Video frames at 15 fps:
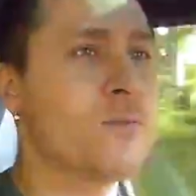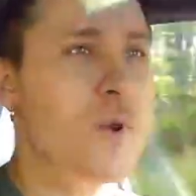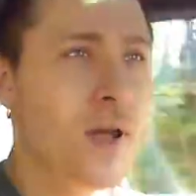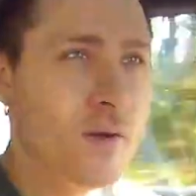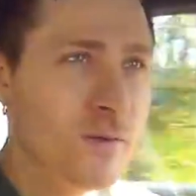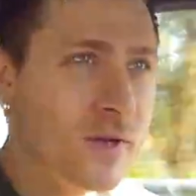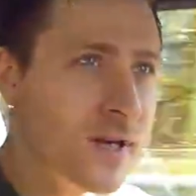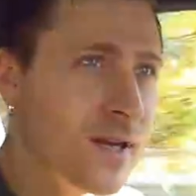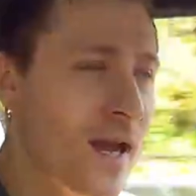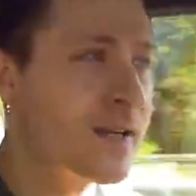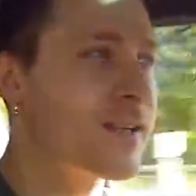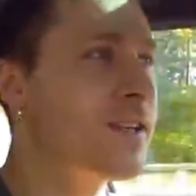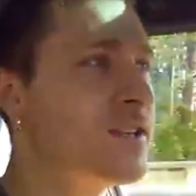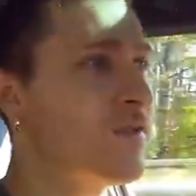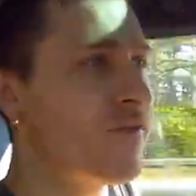I really like
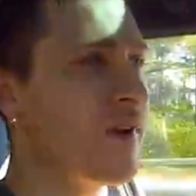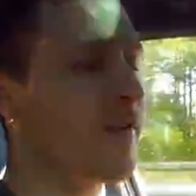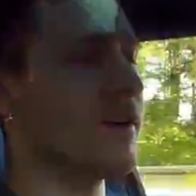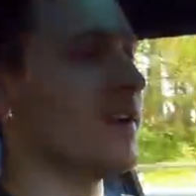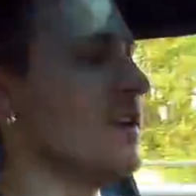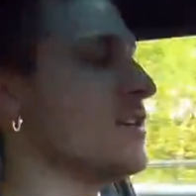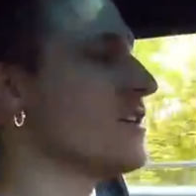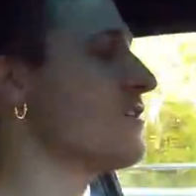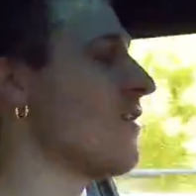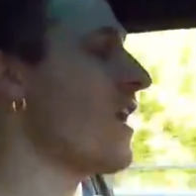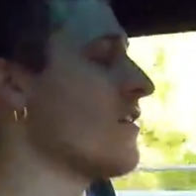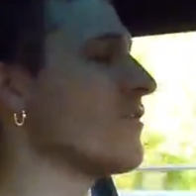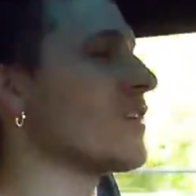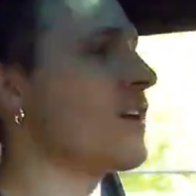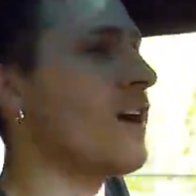it. It's a very easy
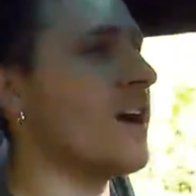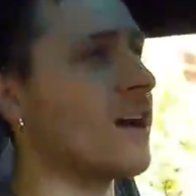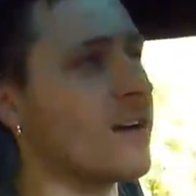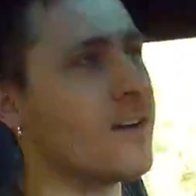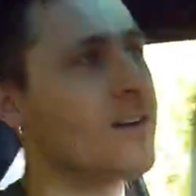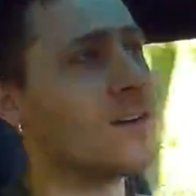driving car.